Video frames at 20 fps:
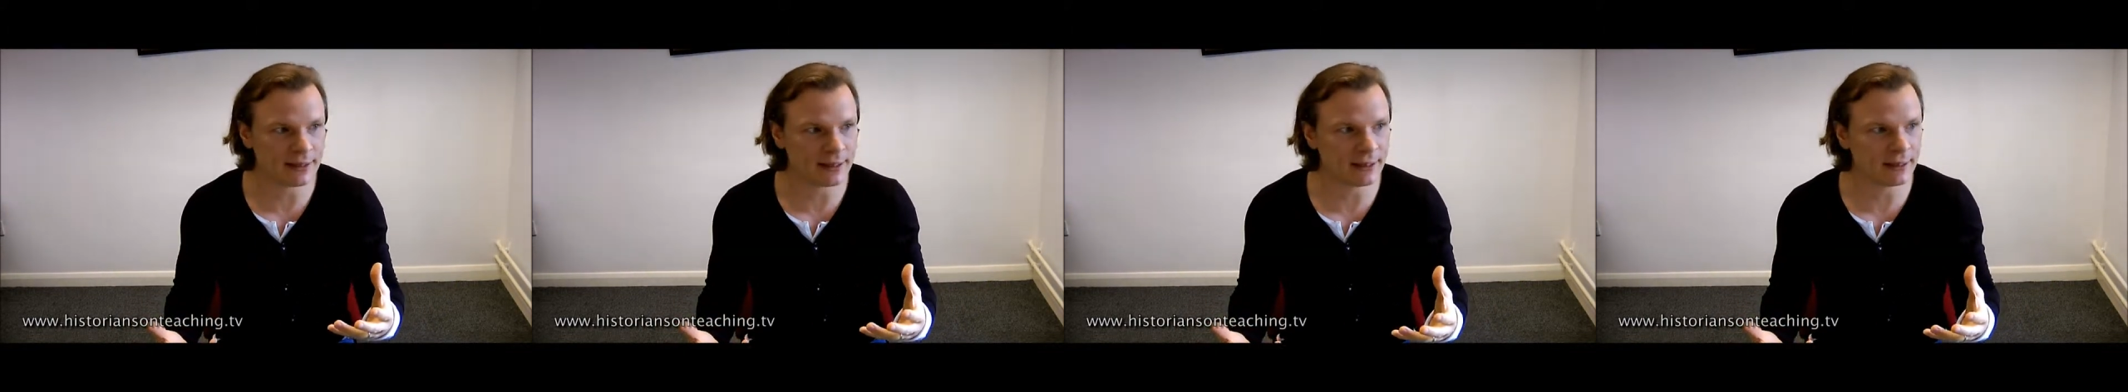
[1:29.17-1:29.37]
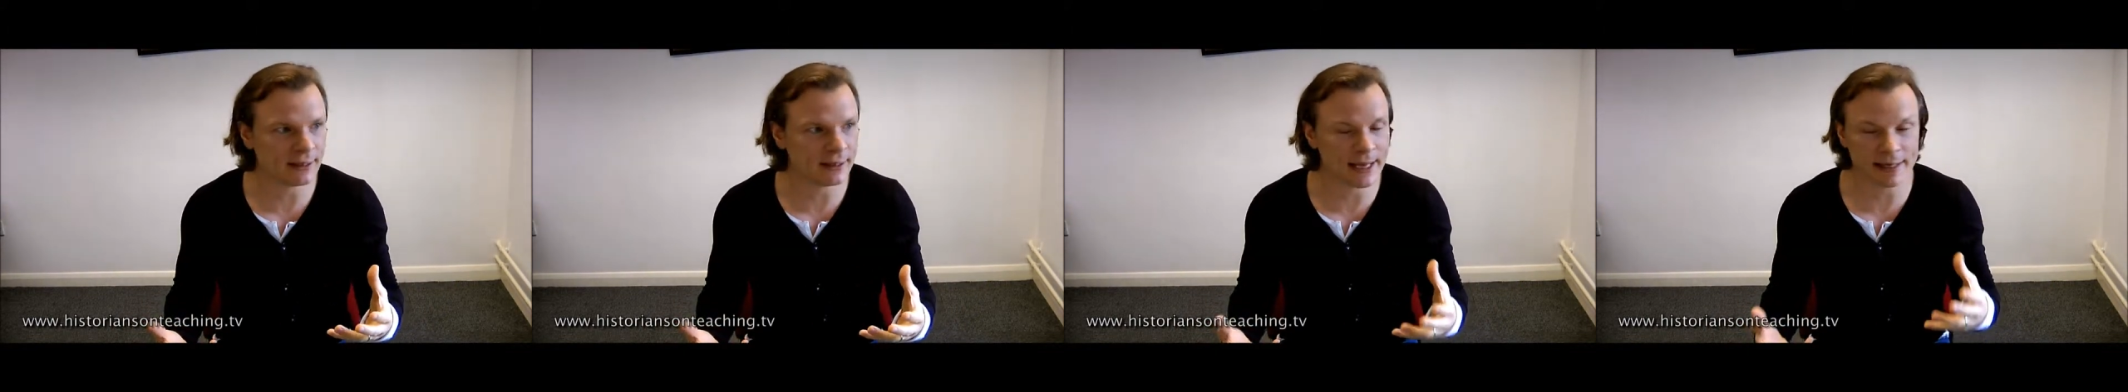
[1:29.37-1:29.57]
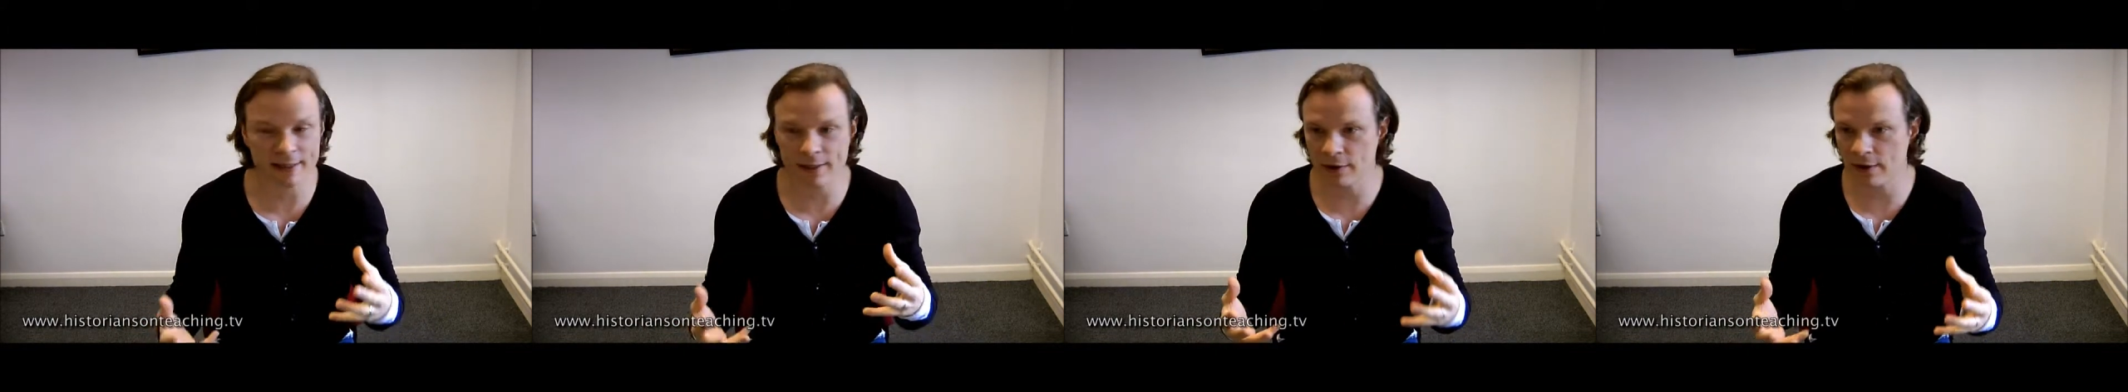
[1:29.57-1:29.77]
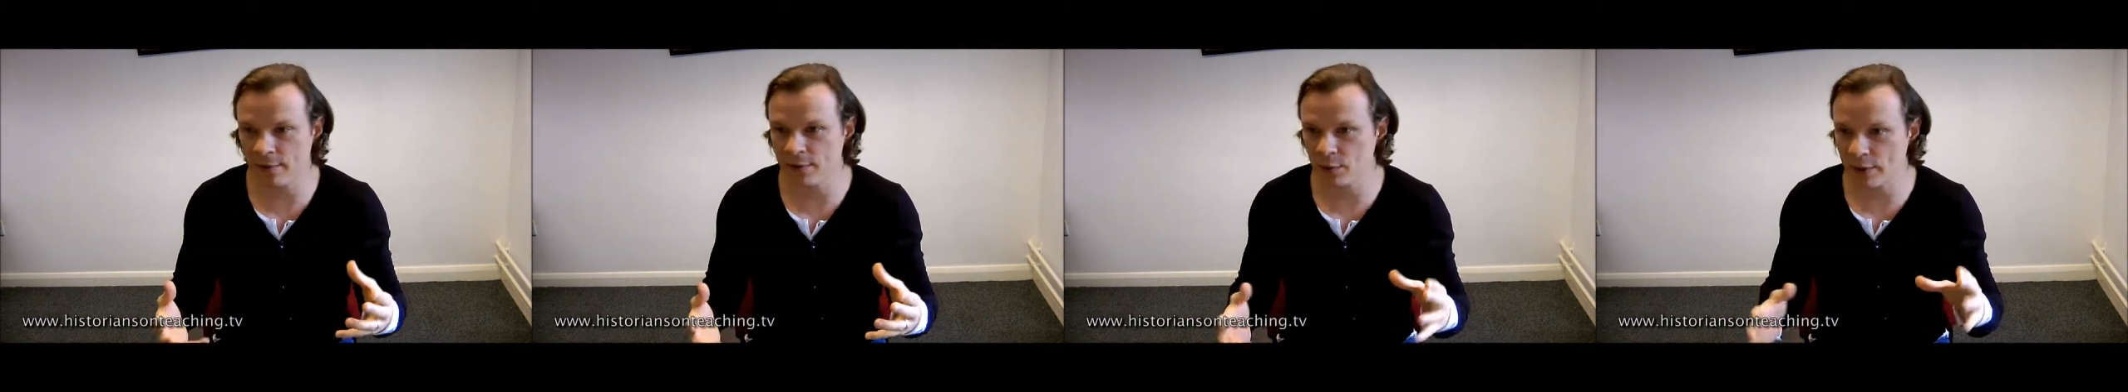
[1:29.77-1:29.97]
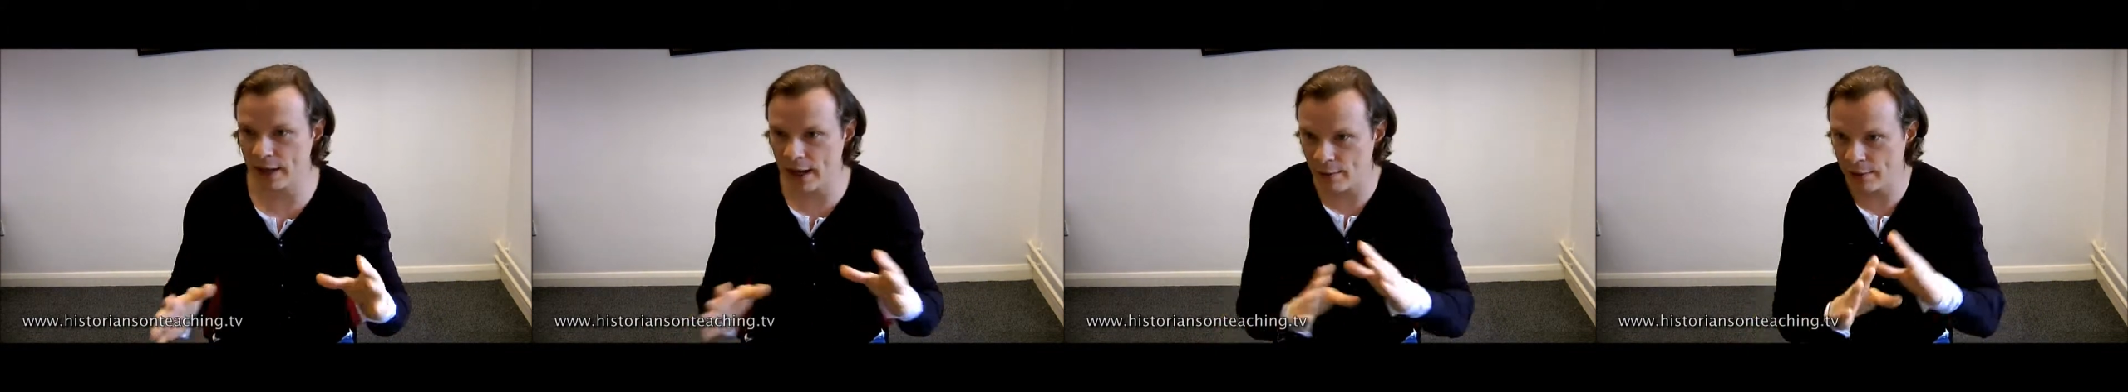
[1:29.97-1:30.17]
to get to
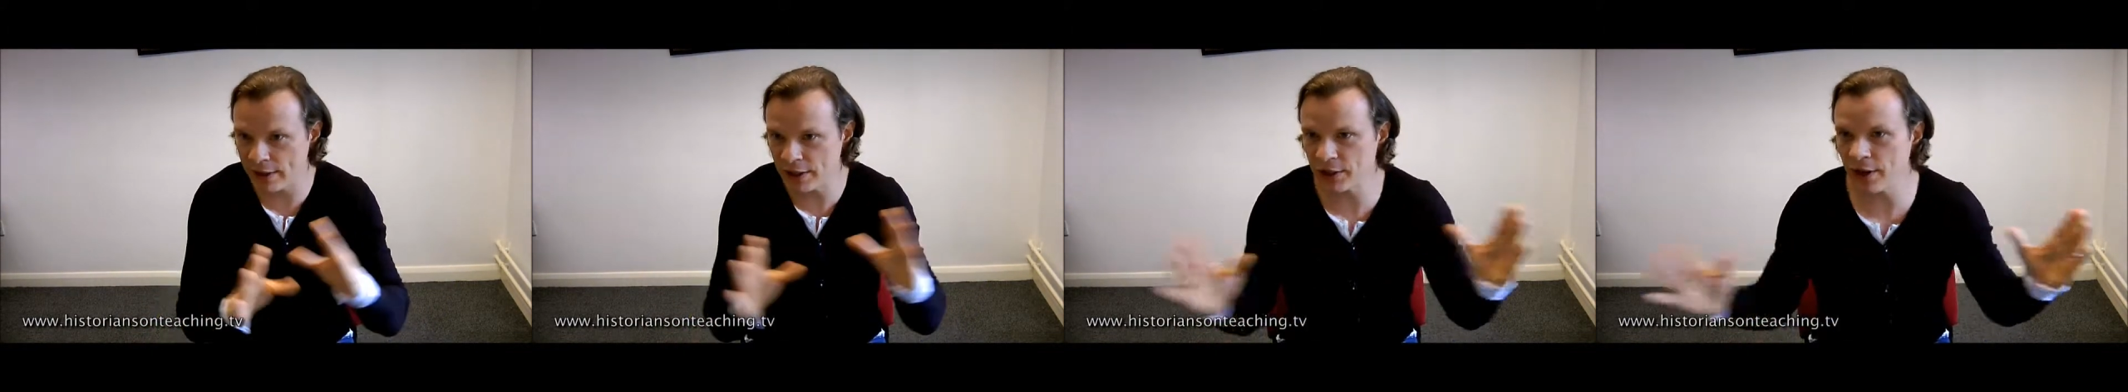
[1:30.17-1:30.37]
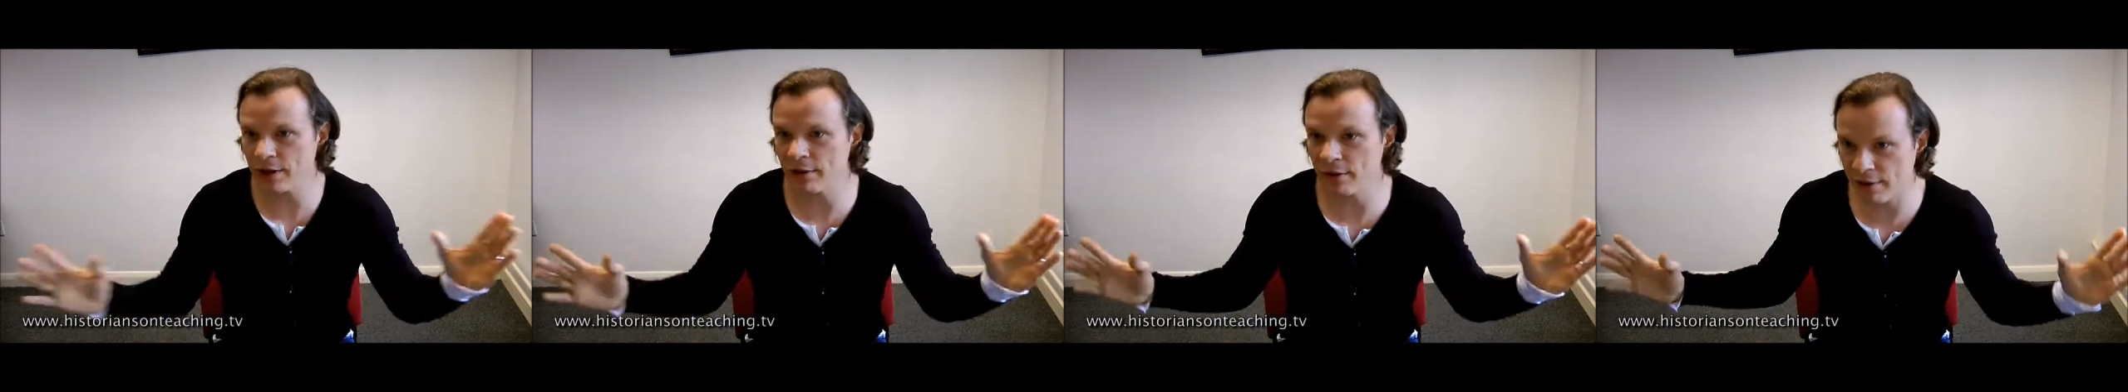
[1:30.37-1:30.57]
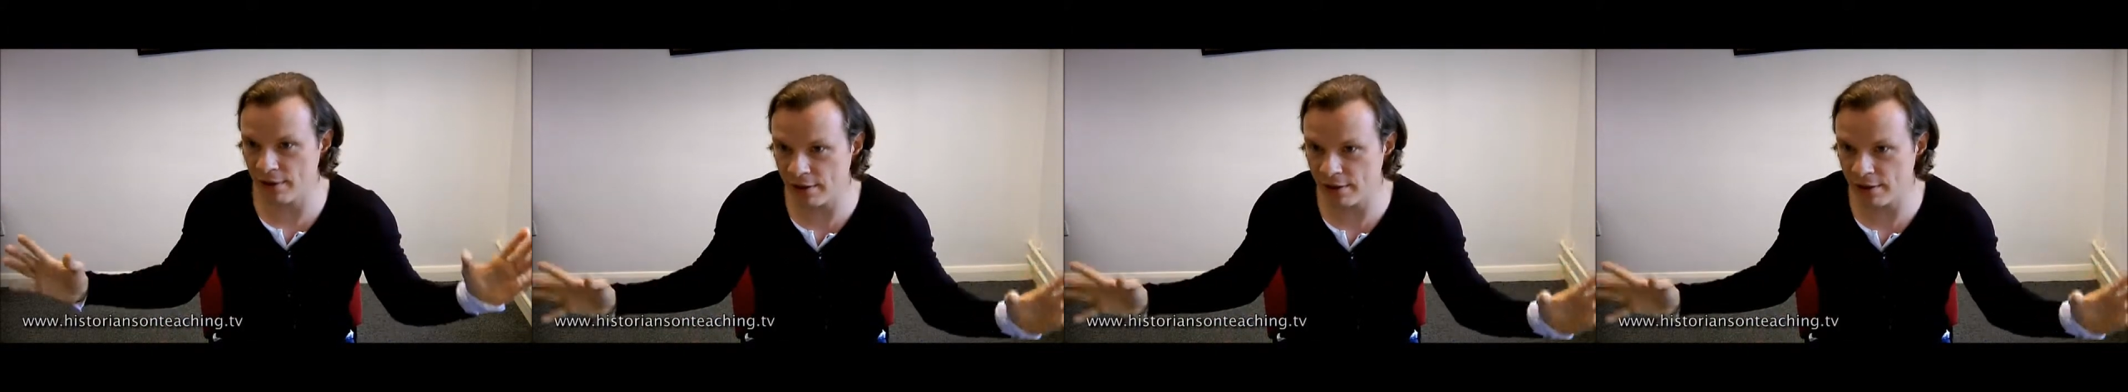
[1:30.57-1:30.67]
grips with how each other are